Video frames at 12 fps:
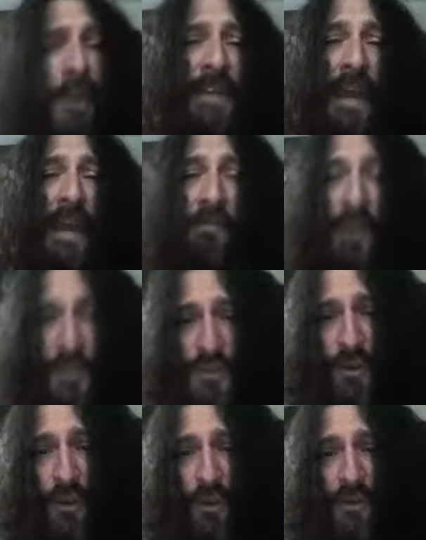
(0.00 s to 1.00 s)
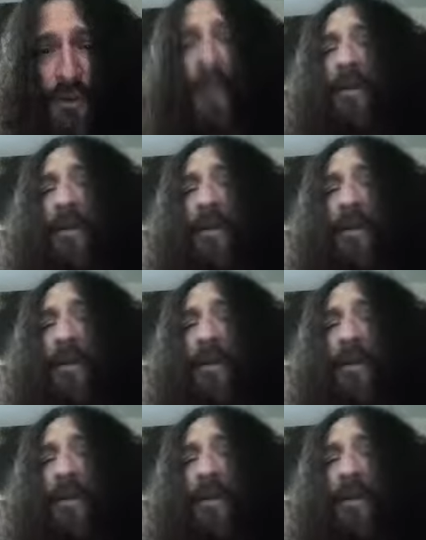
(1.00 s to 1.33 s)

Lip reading: they had Ministry over there.